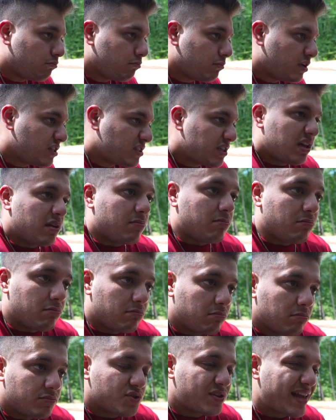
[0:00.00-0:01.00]
and sell them.
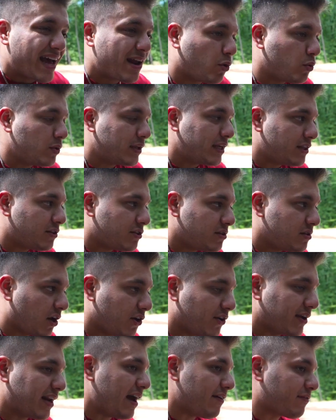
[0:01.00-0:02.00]
So not only are
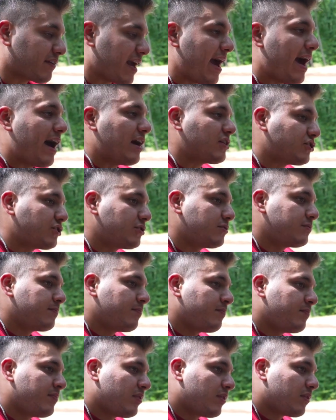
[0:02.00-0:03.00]
you gonna have cash
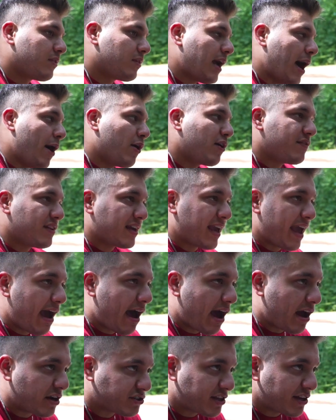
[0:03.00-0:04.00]
out of the
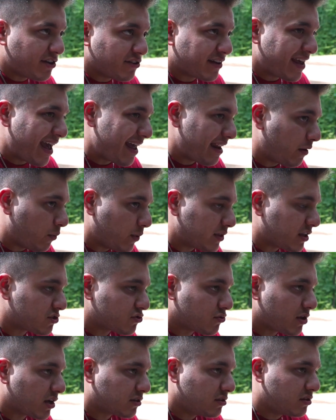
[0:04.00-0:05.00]
cash that you're getting with the
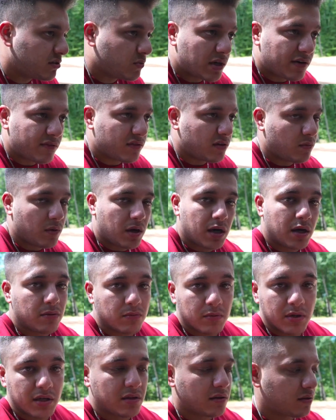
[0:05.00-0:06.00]
truck to do whatever you want
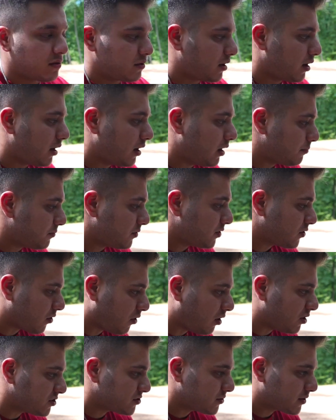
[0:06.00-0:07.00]
with, you're
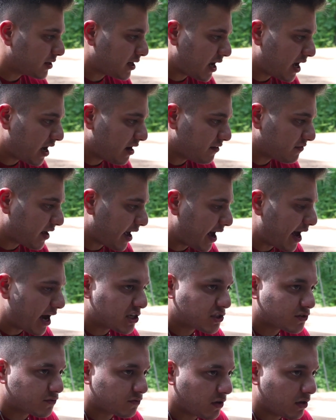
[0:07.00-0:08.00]
also gonna have
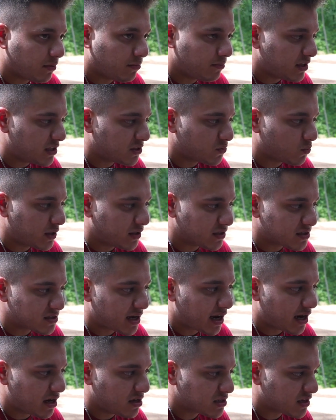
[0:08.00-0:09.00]
cash from these wheels and
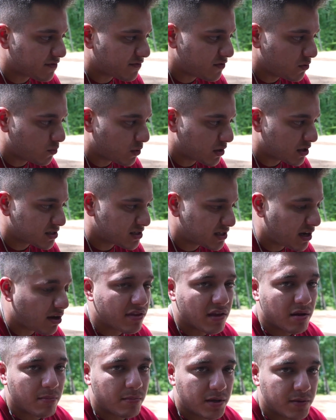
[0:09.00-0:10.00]
tires if you were to sell
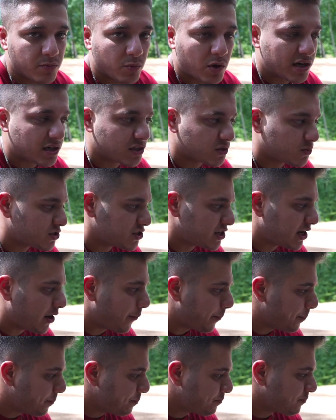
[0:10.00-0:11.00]
them and want to switch it
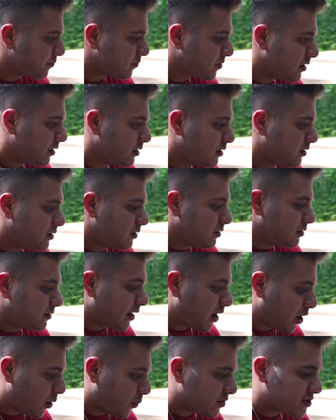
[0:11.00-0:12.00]
out.
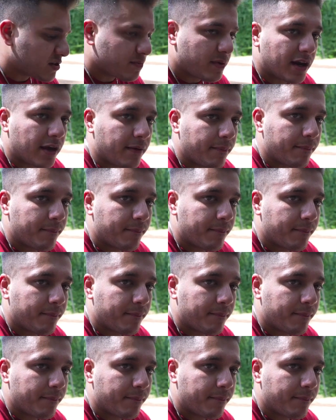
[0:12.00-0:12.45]
They are worth some money,